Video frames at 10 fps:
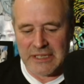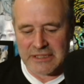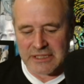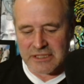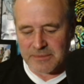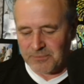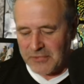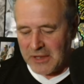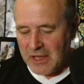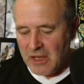All the dust.
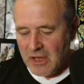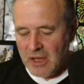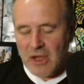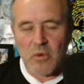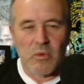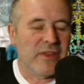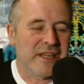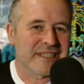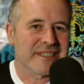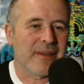Very strange
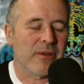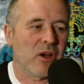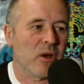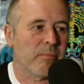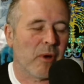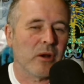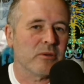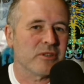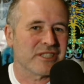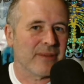again, another
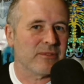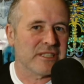strange thing.